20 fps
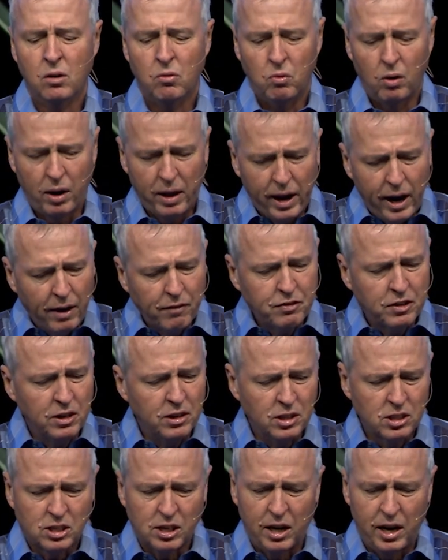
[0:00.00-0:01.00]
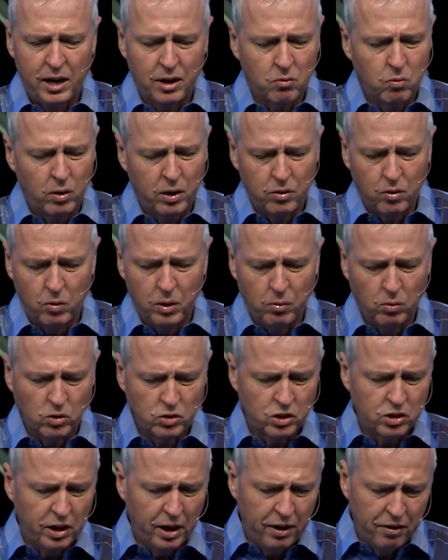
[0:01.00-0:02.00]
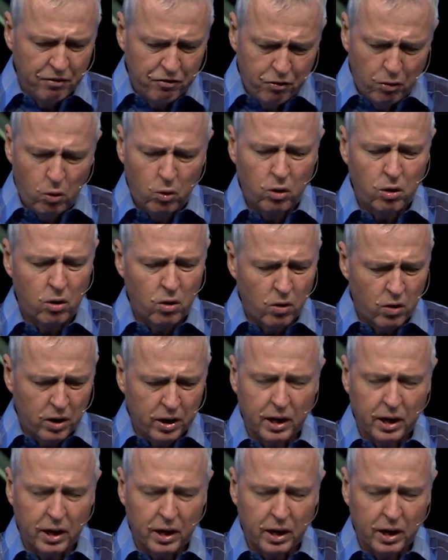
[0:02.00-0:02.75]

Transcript: will have to decide whether we will stand for or